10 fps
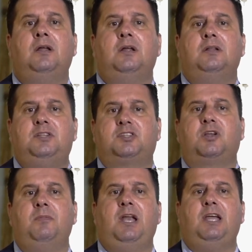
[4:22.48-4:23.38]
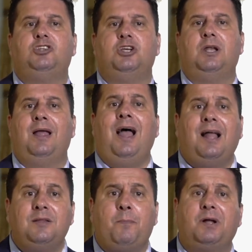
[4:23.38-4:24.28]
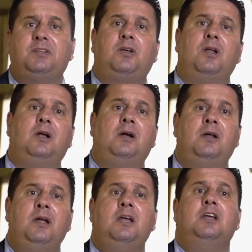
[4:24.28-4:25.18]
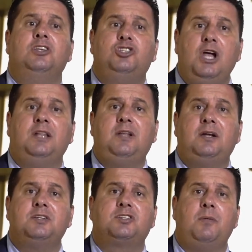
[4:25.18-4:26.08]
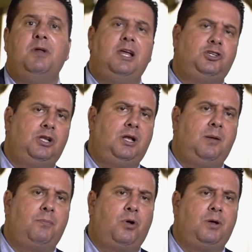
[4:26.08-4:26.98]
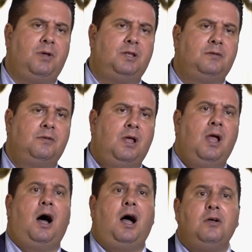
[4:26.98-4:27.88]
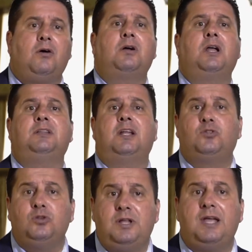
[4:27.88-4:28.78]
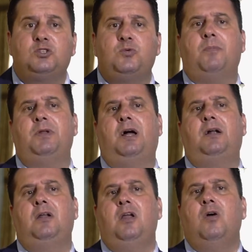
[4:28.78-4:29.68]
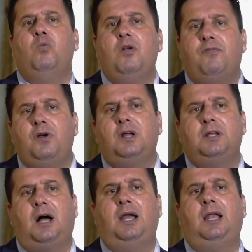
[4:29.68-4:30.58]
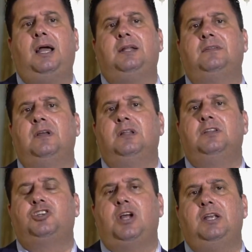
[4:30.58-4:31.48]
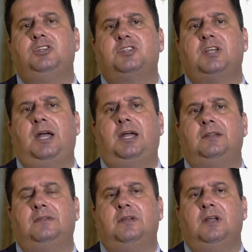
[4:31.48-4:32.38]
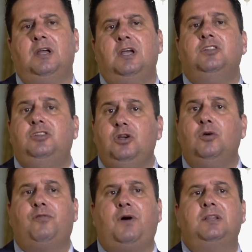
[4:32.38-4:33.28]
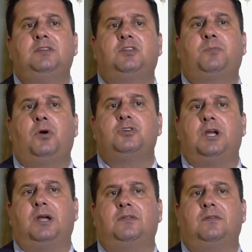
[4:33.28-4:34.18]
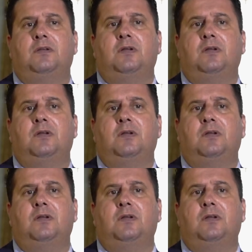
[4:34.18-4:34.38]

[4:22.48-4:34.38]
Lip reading: discrimination, and in particular, gender discrimination in employment. I augur that today's webinar will further highlight the challenges ahead. The EU-funded project